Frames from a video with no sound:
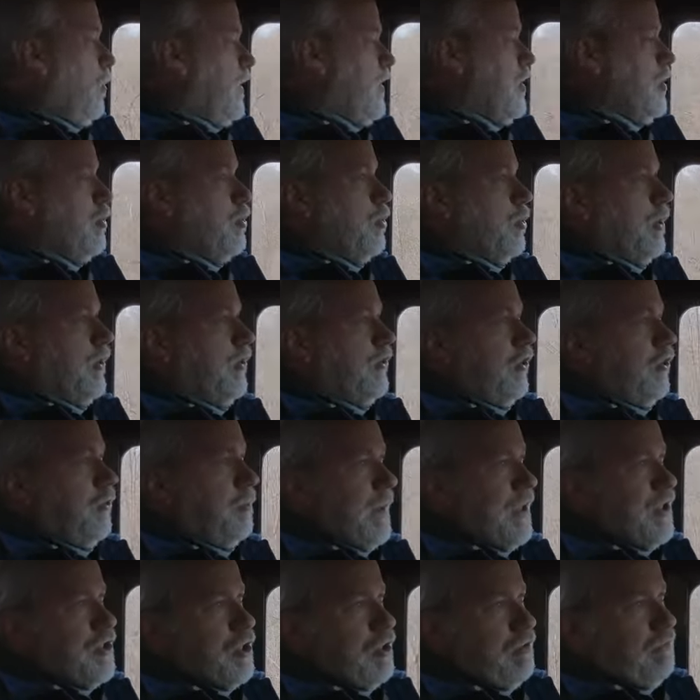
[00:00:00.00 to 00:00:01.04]
when you do a
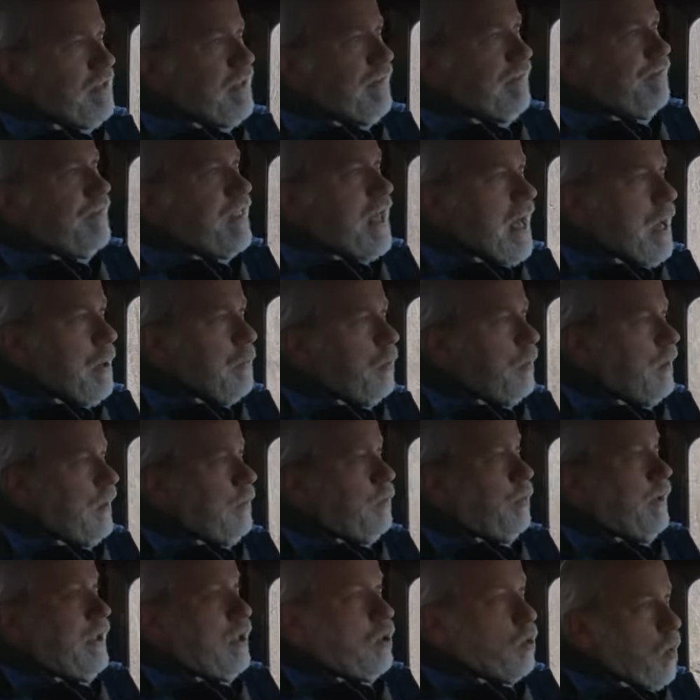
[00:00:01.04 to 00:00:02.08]
suspension lift, that
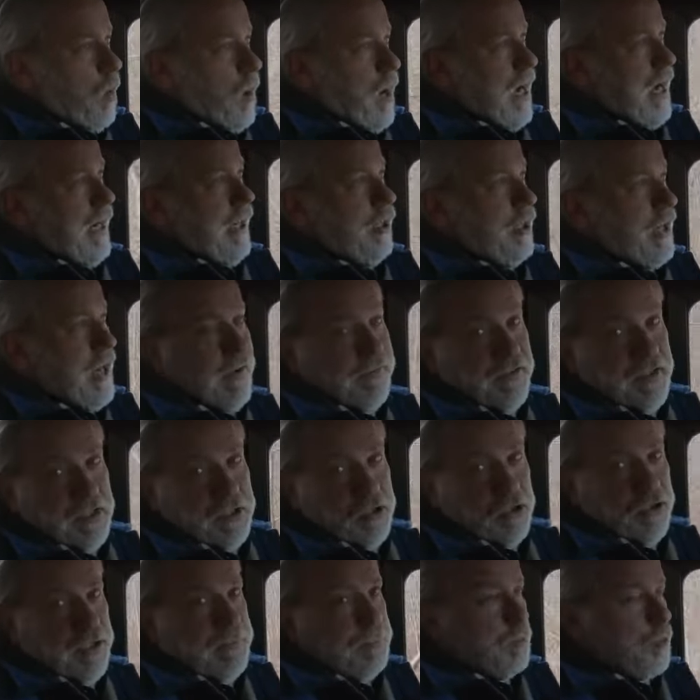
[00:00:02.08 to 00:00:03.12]
would require heavy
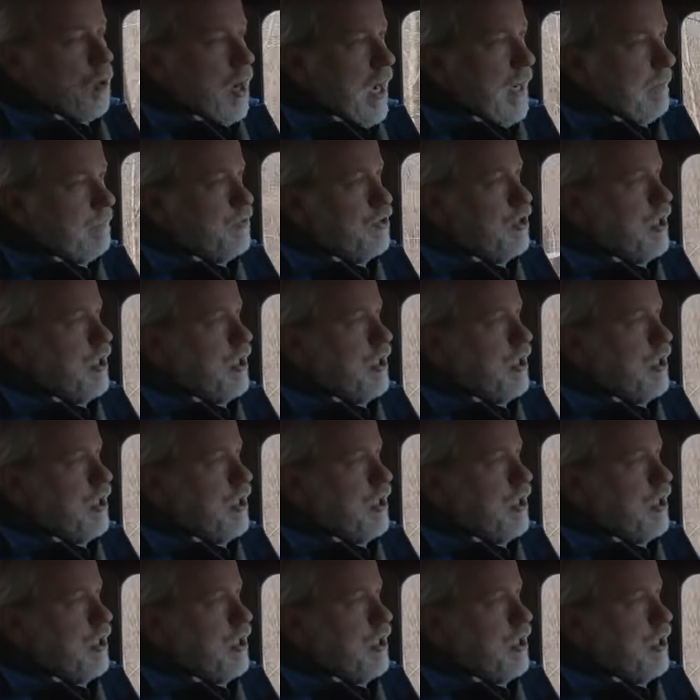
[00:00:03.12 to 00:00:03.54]
duty prop